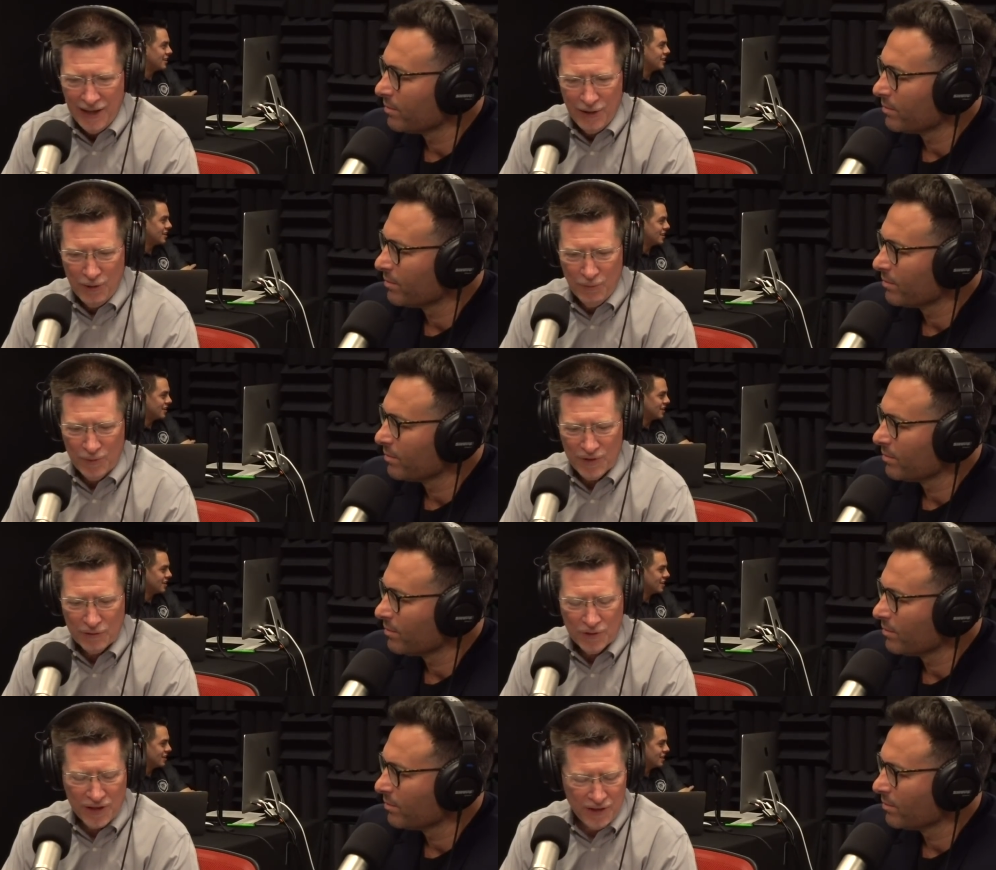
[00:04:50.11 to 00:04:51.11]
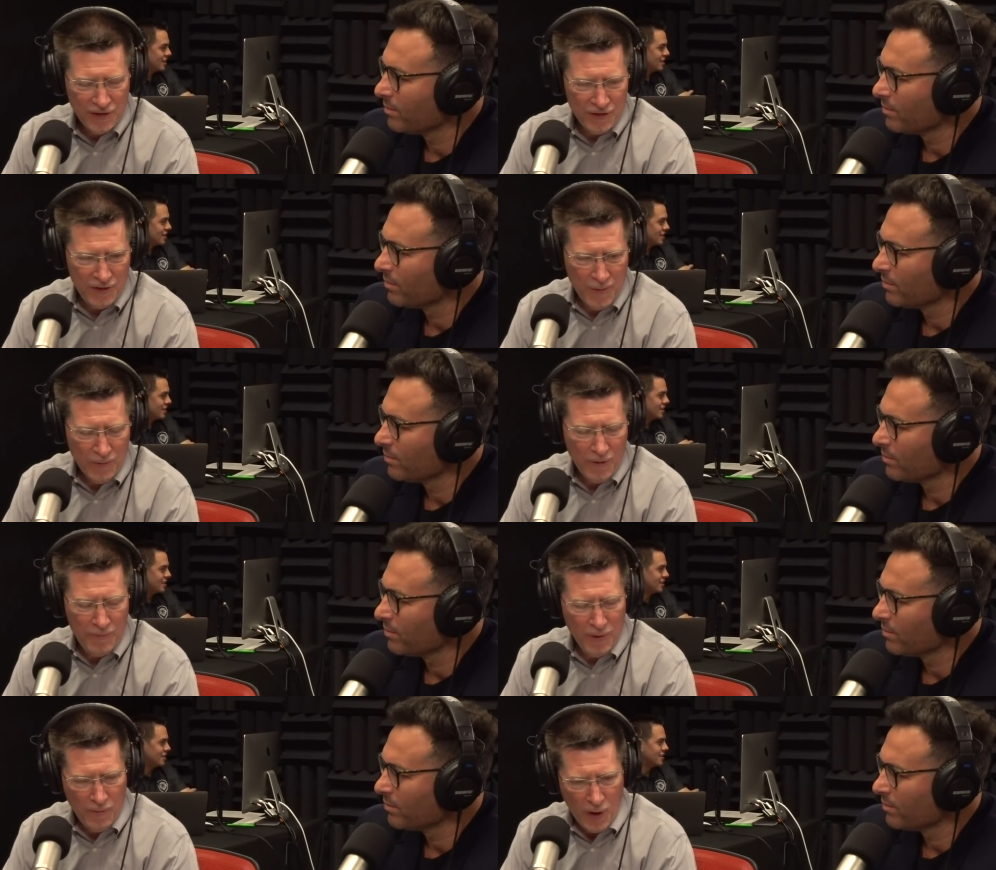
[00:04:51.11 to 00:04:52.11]
Speaker 1: It was interesting. Do you remember
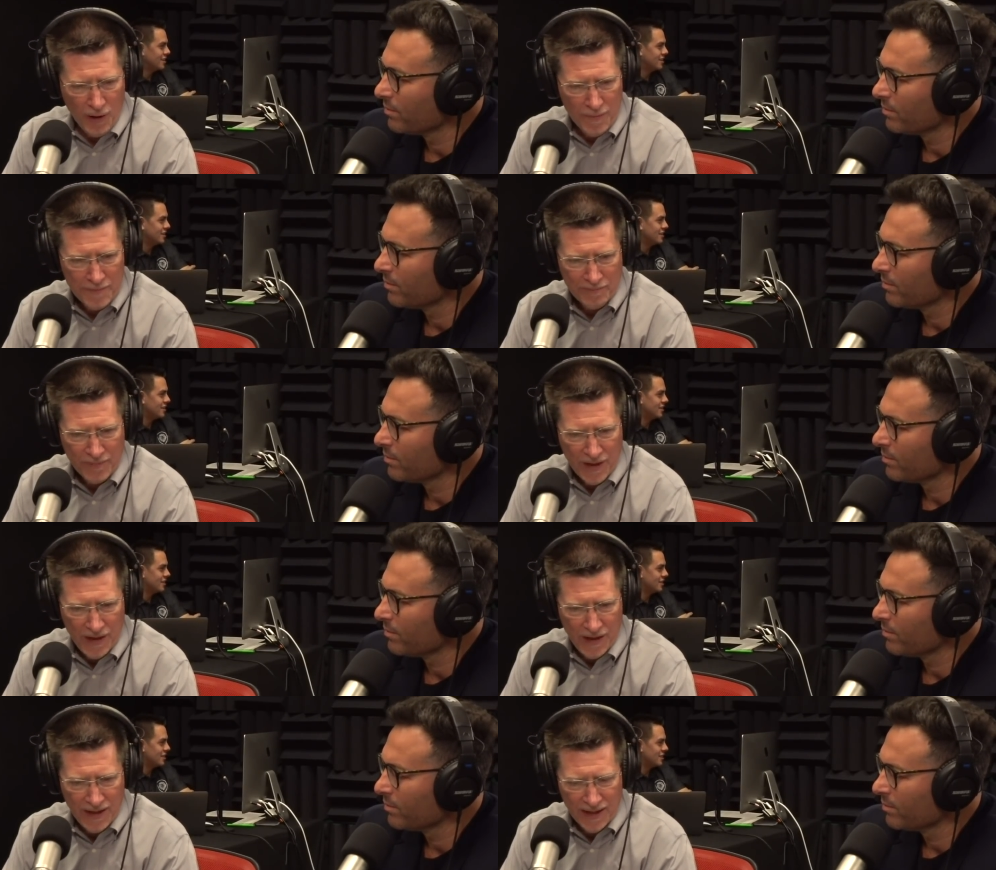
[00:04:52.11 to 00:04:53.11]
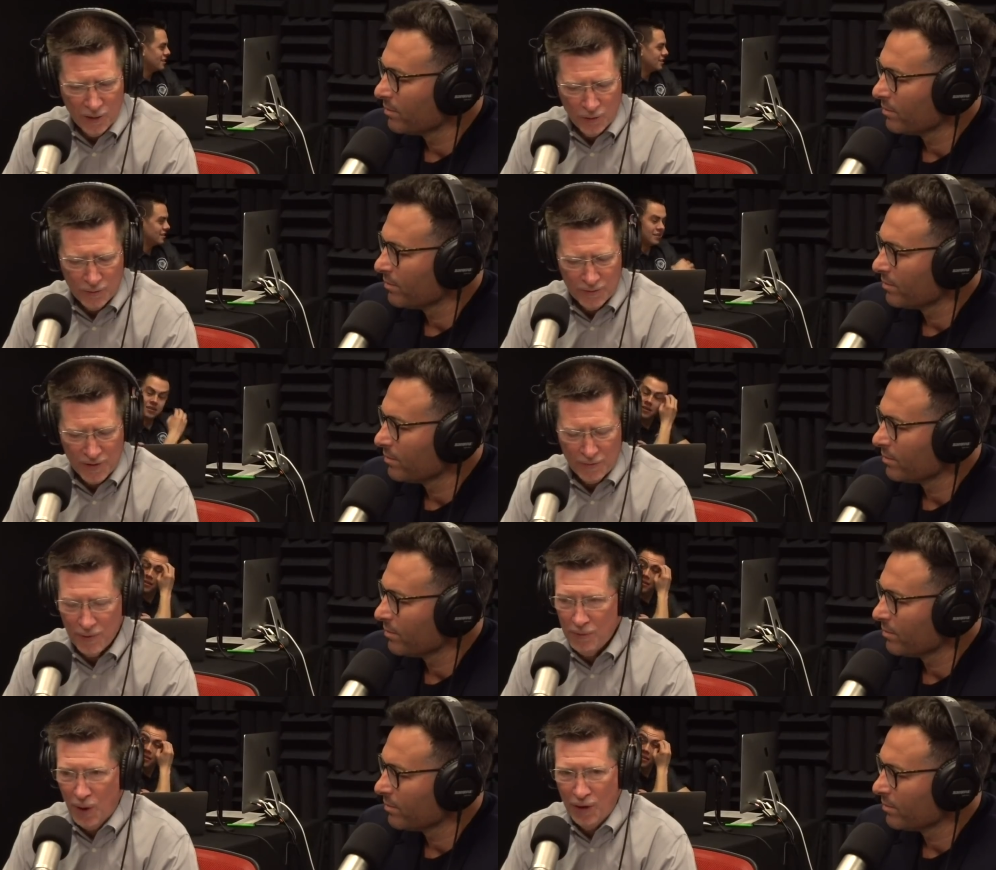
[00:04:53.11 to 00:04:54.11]
on Bill Maher Ann Coulter was on
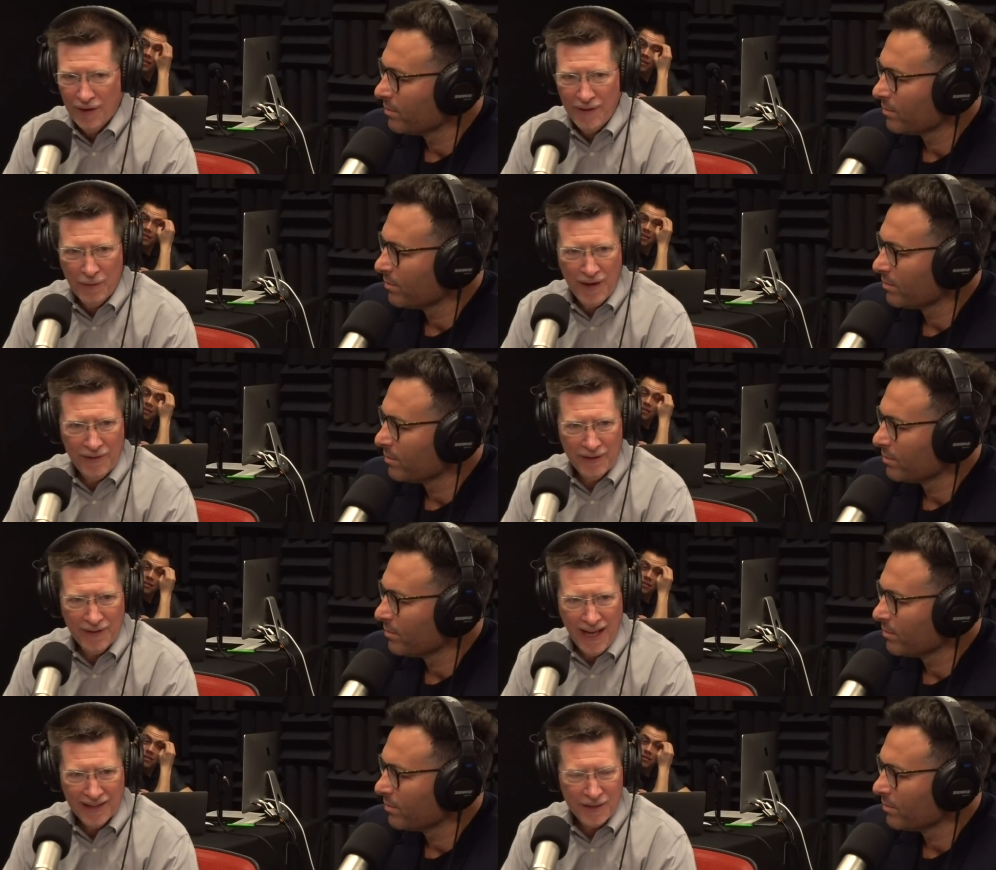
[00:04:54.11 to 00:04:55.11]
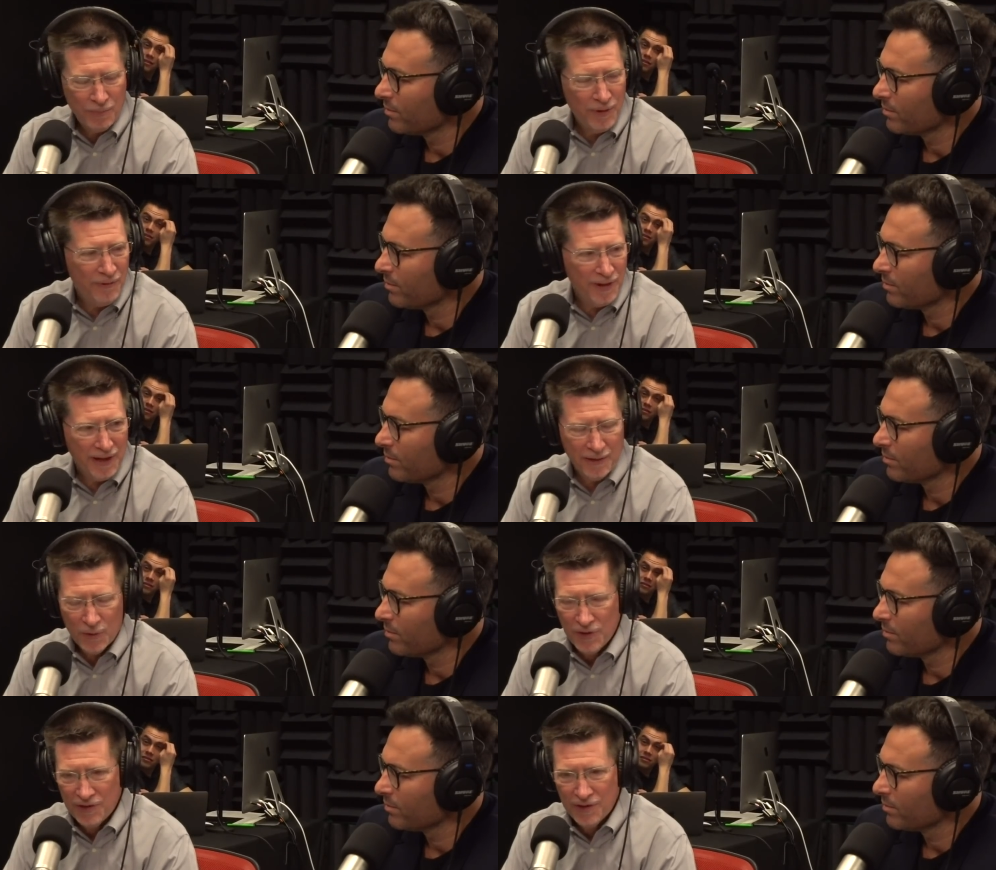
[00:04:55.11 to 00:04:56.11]
Bill Maher, and they were having actually a pretty funny
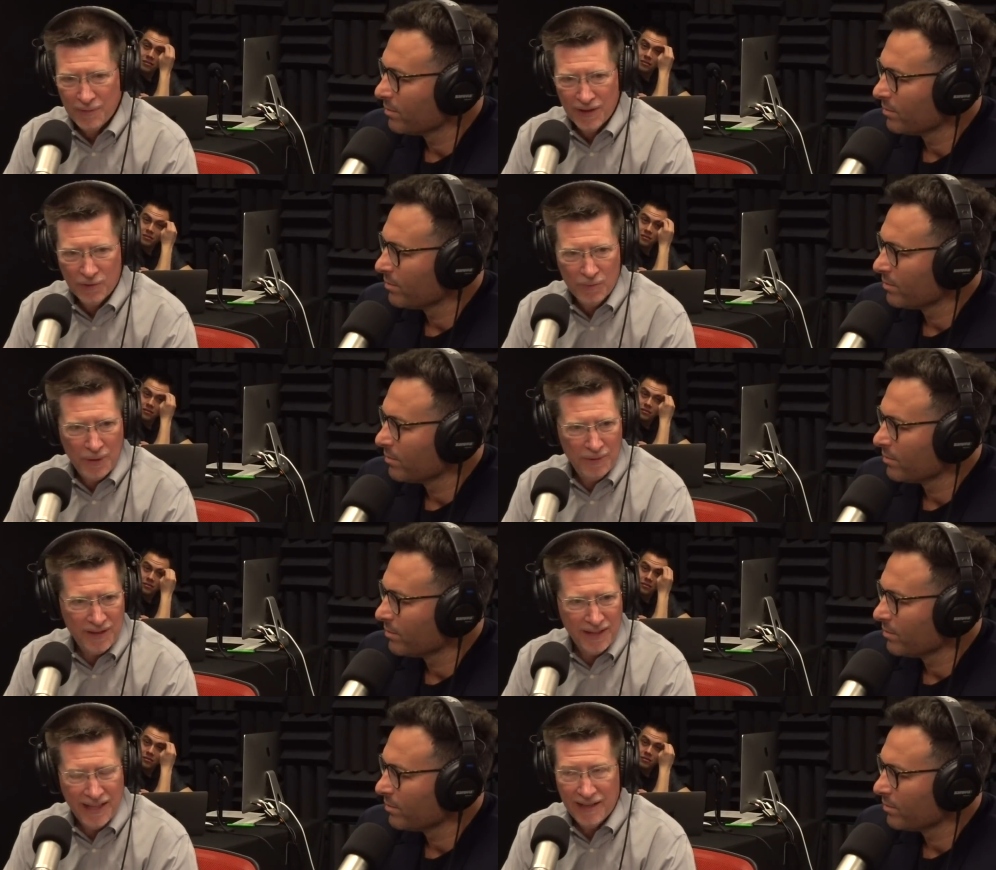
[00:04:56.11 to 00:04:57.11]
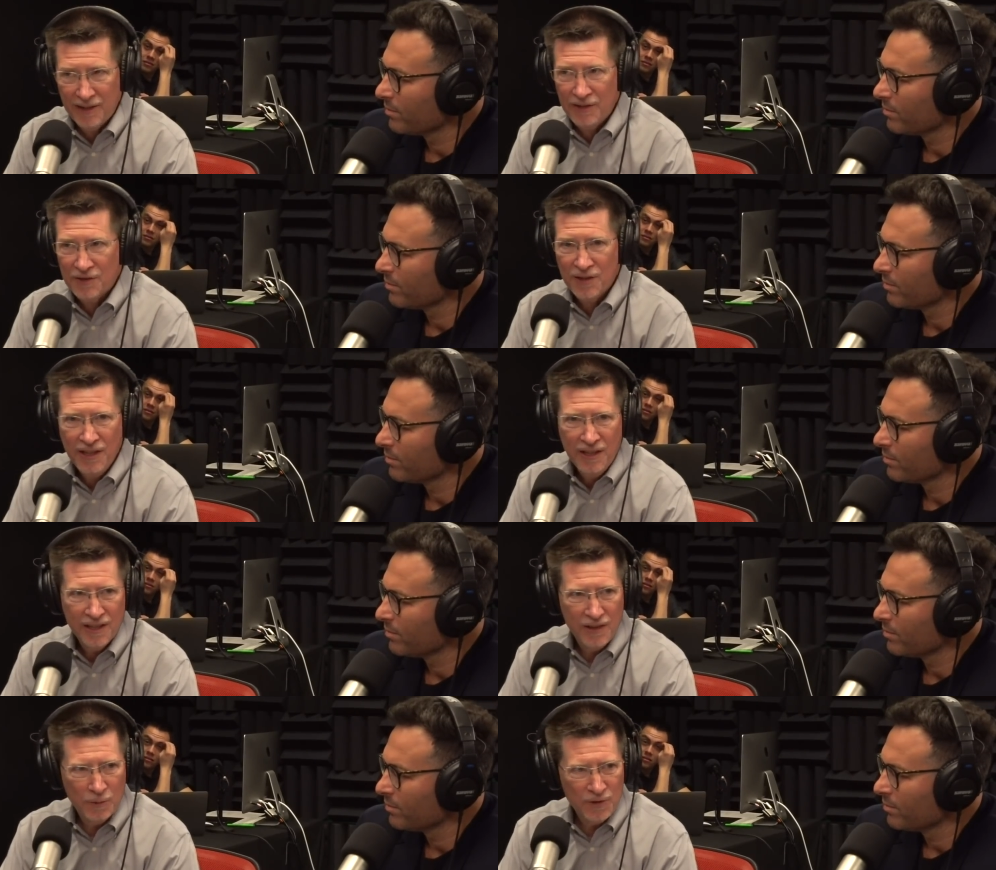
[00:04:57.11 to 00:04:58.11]
conversation about the Republican candidates.
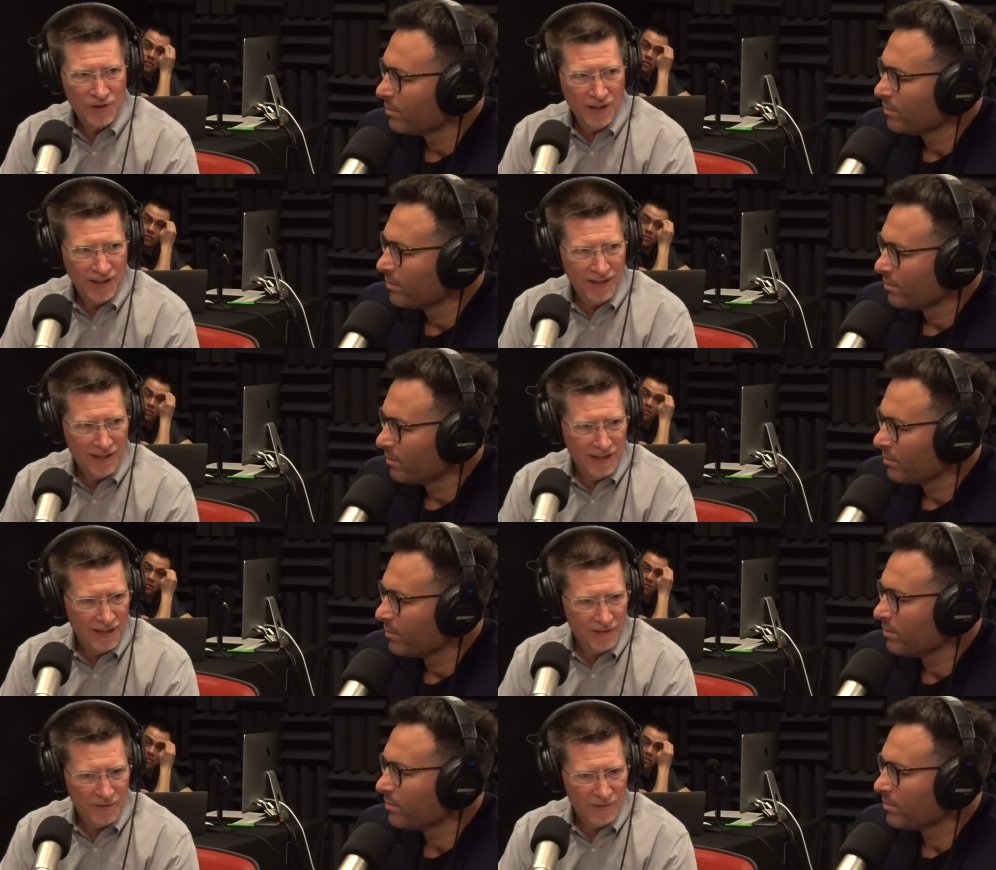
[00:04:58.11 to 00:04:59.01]
And there was like